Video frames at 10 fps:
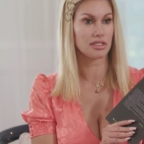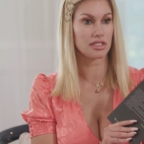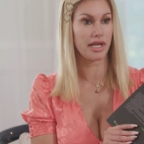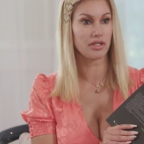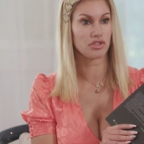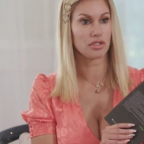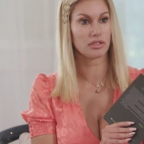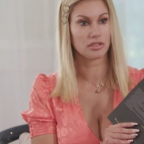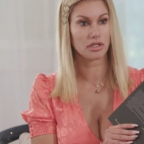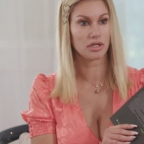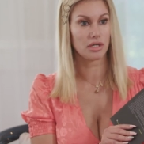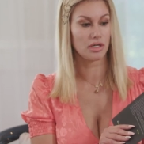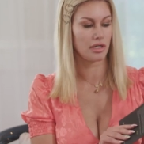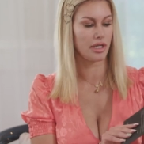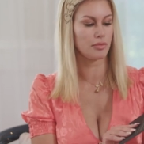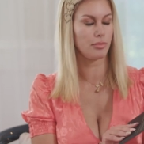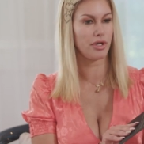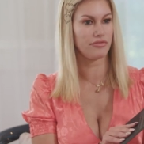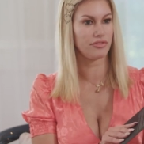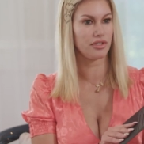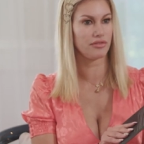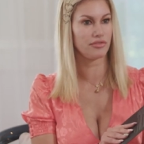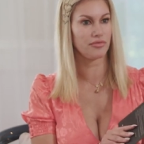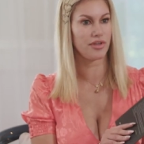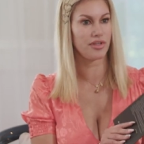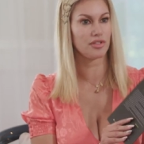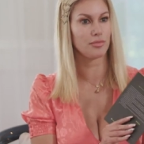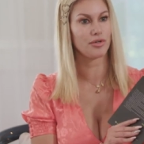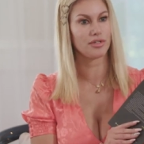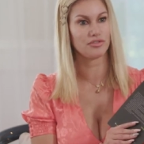cool. Slash on guitar, nice. and Puffy from Faith No More on